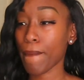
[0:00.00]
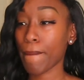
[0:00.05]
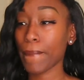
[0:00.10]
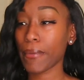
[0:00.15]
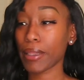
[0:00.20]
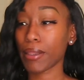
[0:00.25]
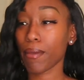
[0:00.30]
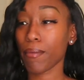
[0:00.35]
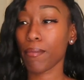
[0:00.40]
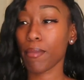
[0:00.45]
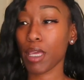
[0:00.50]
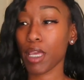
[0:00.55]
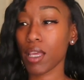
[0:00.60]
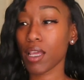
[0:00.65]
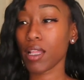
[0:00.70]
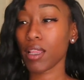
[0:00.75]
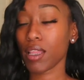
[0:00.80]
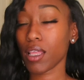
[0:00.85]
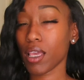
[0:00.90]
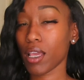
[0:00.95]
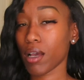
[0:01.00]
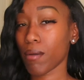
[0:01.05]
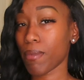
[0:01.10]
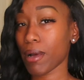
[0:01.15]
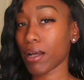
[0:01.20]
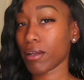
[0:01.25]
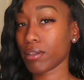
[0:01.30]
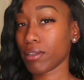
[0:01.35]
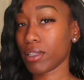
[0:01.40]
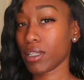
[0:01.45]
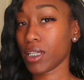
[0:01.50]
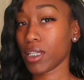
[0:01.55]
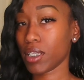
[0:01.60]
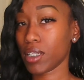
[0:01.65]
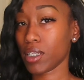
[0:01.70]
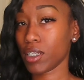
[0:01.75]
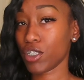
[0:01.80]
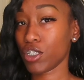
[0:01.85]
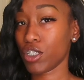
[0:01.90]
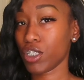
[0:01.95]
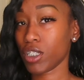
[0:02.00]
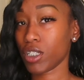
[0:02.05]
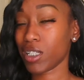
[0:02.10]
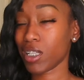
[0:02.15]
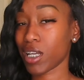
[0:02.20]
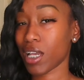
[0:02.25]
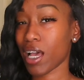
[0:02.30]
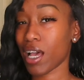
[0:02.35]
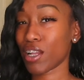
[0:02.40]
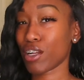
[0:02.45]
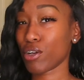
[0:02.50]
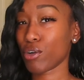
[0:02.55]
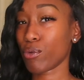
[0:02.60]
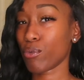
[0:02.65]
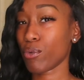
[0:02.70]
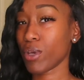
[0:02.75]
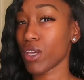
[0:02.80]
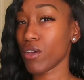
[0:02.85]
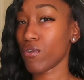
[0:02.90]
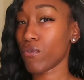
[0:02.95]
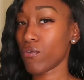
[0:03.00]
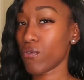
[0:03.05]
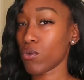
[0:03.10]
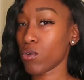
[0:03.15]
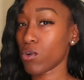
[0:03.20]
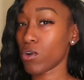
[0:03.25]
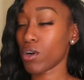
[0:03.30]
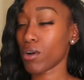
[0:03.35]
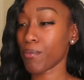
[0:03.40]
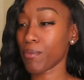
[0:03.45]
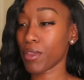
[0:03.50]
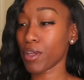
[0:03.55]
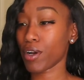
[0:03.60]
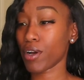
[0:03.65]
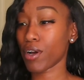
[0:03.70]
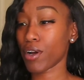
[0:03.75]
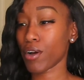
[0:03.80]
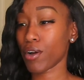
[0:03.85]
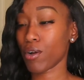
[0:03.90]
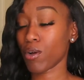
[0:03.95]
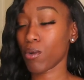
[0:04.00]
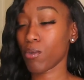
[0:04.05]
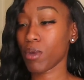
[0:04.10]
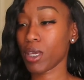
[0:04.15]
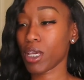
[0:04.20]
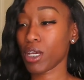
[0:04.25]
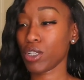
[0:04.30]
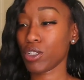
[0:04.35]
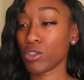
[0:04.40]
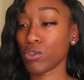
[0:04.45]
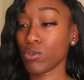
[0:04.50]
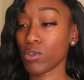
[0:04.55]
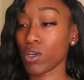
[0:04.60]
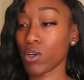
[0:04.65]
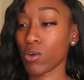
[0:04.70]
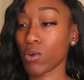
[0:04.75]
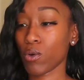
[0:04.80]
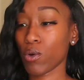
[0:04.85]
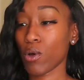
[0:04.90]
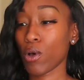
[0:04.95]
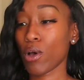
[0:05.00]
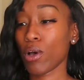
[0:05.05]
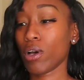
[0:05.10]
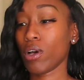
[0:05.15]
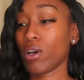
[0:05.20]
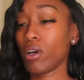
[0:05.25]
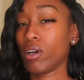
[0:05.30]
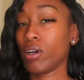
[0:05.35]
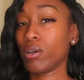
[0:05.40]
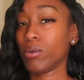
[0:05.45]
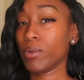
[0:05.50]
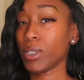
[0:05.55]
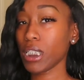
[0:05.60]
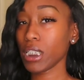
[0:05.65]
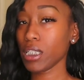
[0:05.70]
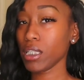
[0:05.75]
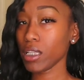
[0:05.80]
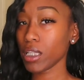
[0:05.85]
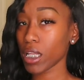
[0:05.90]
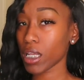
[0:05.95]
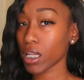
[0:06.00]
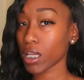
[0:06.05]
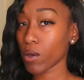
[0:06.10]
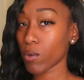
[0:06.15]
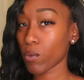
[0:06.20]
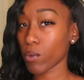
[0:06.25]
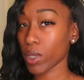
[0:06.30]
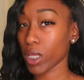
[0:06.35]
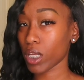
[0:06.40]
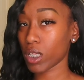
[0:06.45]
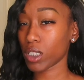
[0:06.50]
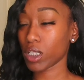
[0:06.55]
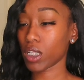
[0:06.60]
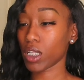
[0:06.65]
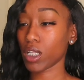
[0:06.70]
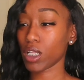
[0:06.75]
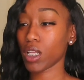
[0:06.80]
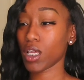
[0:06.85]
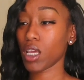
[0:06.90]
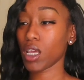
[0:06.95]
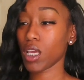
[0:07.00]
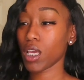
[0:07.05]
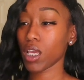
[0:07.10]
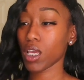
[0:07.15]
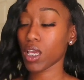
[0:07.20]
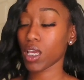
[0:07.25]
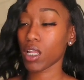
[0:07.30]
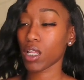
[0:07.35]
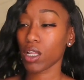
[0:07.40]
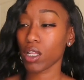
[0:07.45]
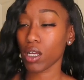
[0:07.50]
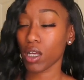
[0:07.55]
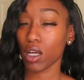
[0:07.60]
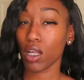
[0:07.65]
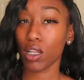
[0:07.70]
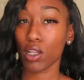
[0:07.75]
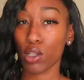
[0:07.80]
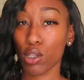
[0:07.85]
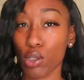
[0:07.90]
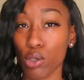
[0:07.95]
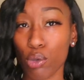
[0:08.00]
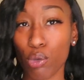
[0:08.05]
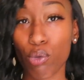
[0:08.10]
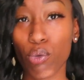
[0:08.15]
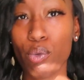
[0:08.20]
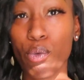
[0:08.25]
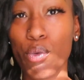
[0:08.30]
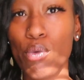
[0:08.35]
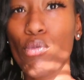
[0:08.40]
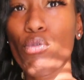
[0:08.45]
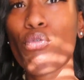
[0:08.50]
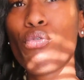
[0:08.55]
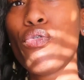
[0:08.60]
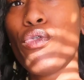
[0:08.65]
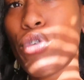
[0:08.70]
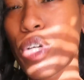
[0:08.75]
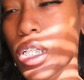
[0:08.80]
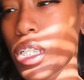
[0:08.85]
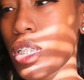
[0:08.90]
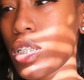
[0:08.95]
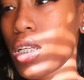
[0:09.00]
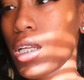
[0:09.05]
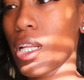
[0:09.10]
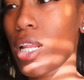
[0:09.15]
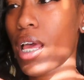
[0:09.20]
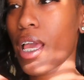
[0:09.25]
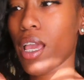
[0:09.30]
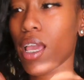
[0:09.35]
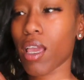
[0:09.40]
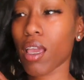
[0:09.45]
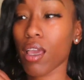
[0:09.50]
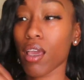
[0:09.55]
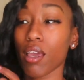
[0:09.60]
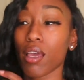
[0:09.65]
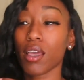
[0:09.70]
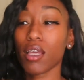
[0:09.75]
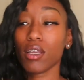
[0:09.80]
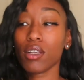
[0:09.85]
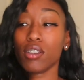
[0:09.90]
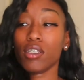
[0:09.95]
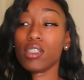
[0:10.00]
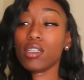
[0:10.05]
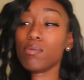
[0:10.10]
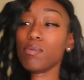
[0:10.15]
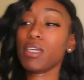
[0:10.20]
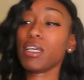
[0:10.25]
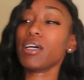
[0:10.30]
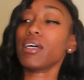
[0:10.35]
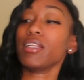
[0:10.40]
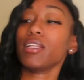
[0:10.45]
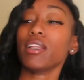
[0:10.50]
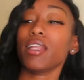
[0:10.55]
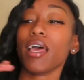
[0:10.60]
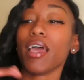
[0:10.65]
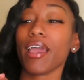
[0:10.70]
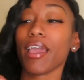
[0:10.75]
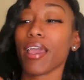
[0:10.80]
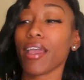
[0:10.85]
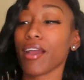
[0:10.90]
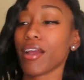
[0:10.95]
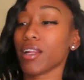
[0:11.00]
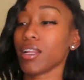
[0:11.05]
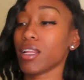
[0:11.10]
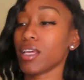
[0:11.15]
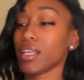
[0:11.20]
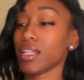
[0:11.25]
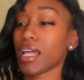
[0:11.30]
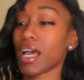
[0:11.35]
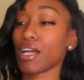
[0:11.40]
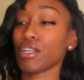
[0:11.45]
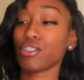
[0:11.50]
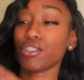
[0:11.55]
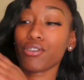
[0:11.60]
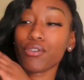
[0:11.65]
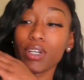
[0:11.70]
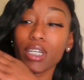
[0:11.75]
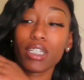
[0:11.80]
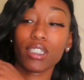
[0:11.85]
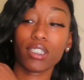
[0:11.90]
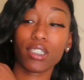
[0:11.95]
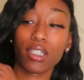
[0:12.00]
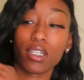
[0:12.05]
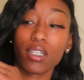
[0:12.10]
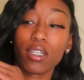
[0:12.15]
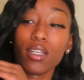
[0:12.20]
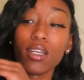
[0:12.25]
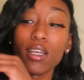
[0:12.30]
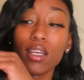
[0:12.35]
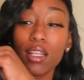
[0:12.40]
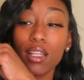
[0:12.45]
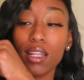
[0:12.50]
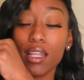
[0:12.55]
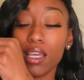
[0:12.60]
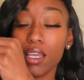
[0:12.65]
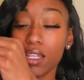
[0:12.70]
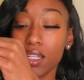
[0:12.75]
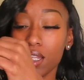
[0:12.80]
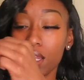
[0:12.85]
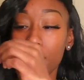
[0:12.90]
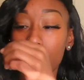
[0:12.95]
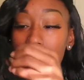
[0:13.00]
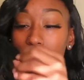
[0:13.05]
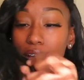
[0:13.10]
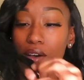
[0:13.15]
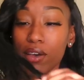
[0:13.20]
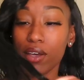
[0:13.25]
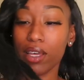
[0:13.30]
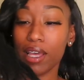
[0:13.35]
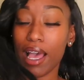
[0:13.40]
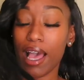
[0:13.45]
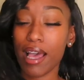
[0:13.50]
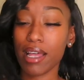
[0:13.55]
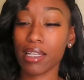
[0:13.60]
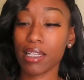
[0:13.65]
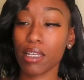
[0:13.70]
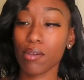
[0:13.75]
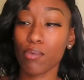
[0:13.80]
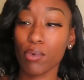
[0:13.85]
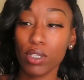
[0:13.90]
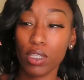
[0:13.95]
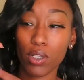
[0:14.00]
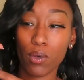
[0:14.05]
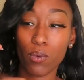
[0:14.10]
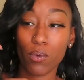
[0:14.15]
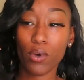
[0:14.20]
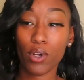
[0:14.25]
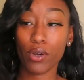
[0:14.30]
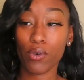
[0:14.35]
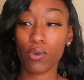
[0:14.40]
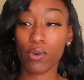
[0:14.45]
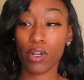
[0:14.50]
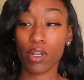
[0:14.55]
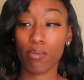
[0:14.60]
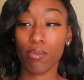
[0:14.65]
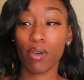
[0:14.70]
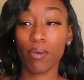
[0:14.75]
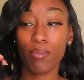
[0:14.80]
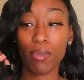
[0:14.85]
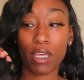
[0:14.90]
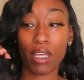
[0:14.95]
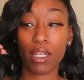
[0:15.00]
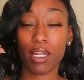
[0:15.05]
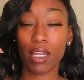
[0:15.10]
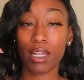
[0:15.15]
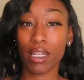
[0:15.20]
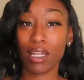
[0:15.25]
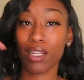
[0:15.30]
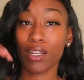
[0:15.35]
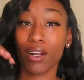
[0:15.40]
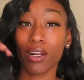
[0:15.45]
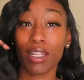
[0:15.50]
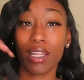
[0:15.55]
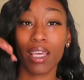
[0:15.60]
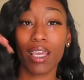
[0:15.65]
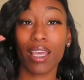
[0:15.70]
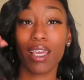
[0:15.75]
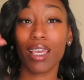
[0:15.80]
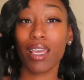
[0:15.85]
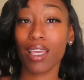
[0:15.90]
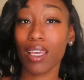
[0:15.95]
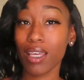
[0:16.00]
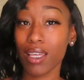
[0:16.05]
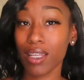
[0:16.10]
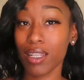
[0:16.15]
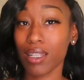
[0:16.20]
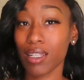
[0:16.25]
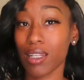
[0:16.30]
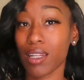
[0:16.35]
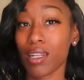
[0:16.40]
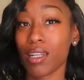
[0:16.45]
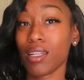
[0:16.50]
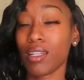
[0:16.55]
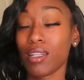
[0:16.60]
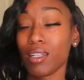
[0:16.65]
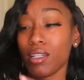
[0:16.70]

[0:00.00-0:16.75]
But the main thing about this is just to kind of reform the curl because you know with synthetic wigs it can look a little frizzy like it's just because the hair needs hydration like see how I did put the water on it but Piana these are the ends this